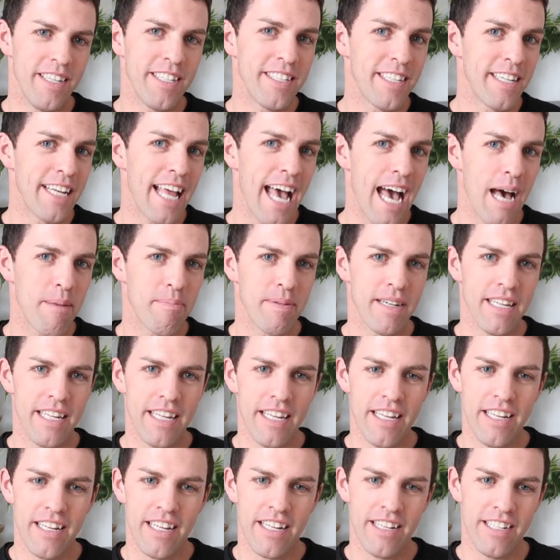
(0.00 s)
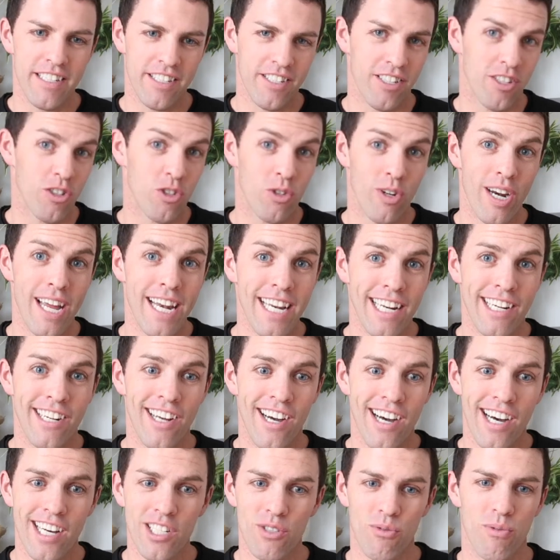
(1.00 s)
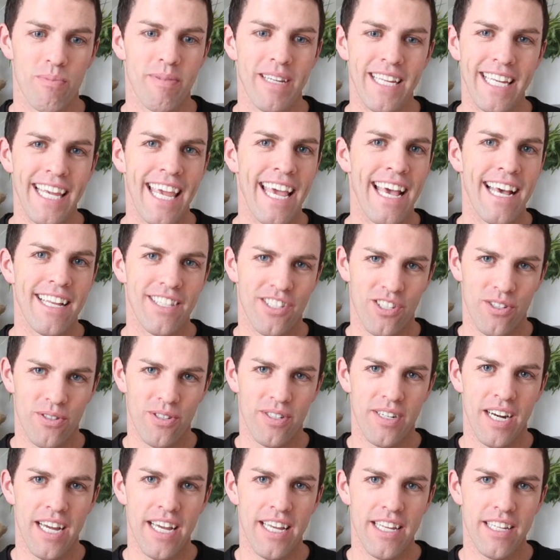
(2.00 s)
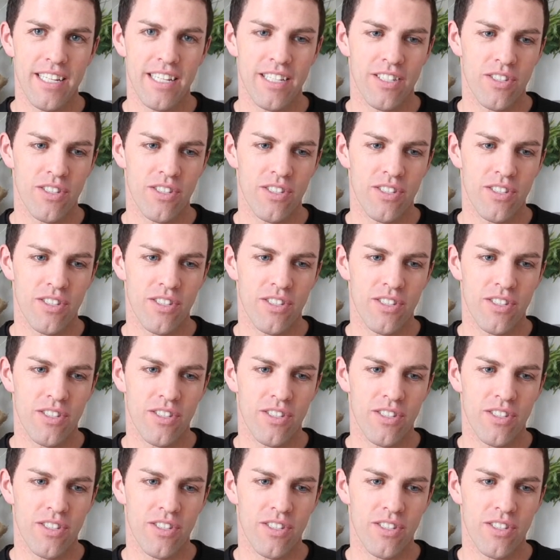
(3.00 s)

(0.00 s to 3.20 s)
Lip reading: isn't happening and is a dreaded cause would be cancer, right?